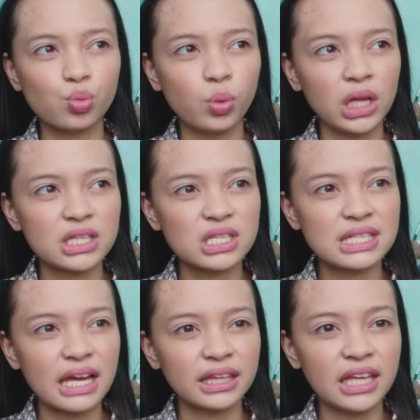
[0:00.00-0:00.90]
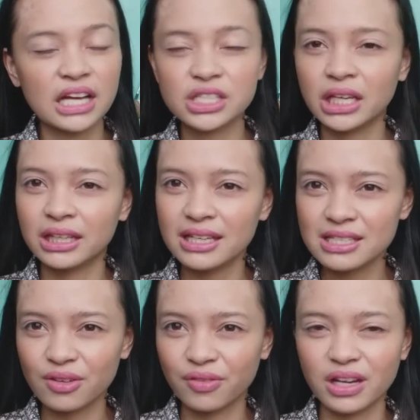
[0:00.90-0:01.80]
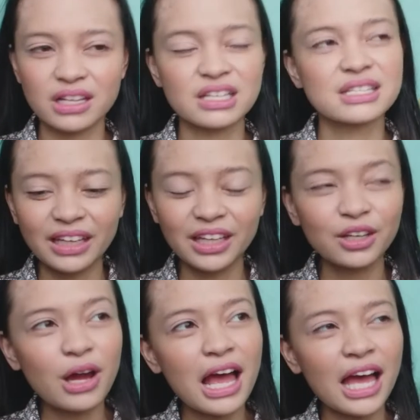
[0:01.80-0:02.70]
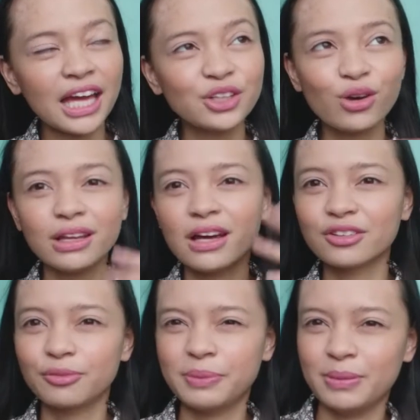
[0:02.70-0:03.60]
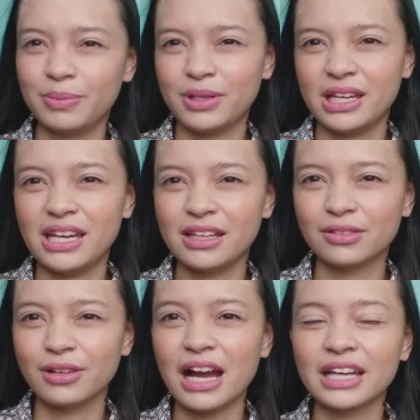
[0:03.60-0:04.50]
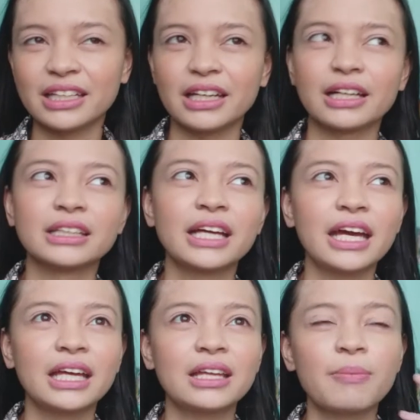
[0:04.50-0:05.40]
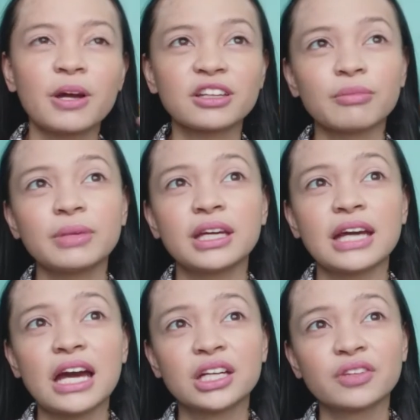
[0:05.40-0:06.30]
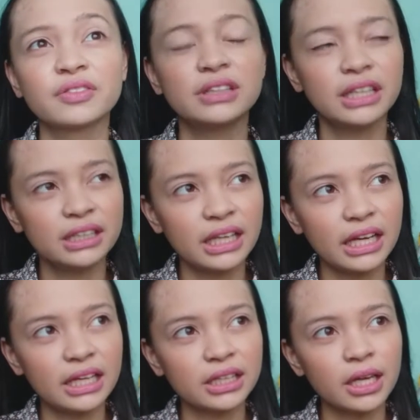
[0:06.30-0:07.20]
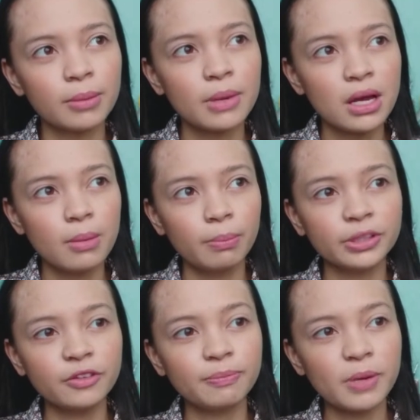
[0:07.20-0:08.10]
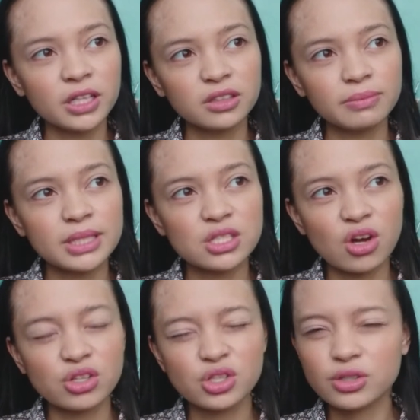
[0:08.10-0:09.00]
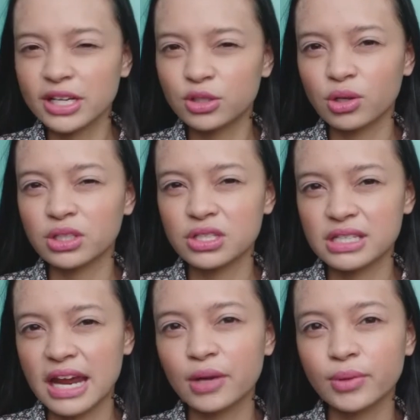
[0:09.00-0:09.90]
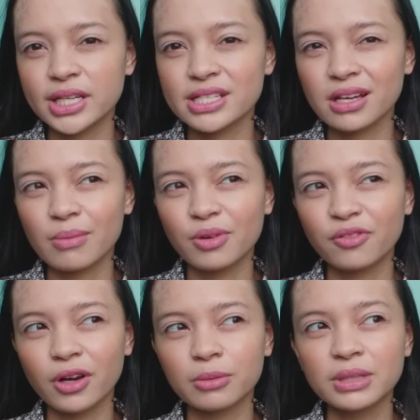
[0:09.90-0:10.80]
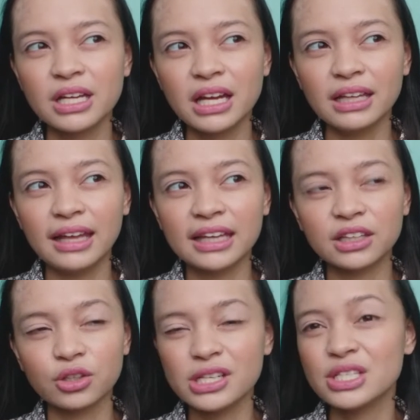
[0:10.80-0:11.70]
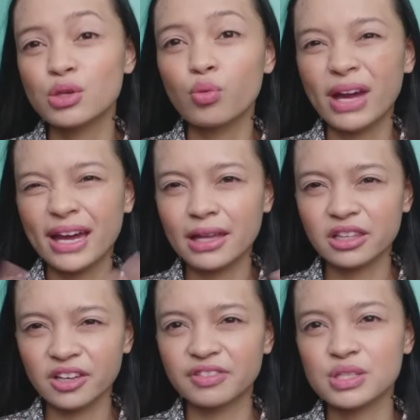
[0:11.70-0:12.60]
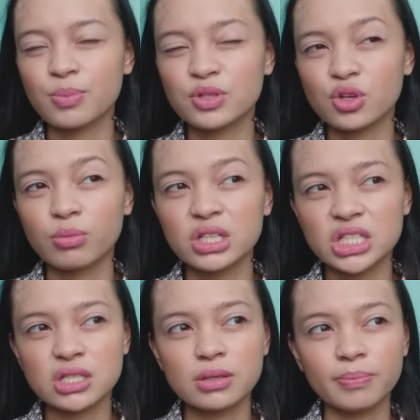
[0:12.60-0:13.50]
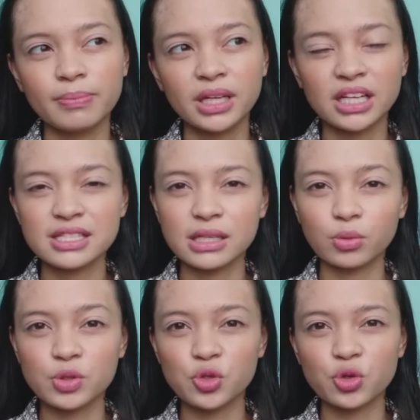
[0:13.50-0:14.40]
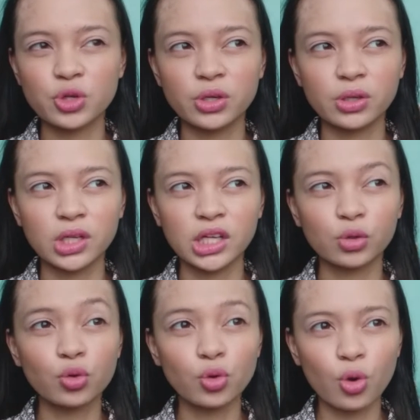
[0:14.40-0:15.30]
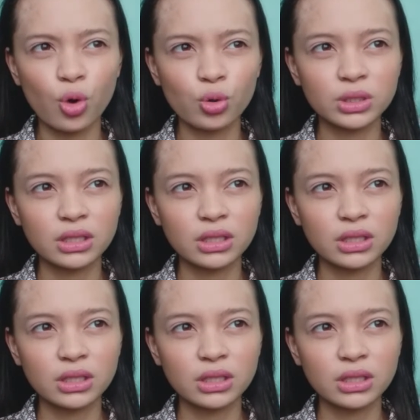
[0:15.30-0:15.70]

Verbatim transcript: what society actually thinks of us. You know, I know a lot of people hate Raya, and a part of me kind of did hate him, but a part of me is also trying to understand where he's coming from. Like, the reason why I love this book so much is because it was, it wrote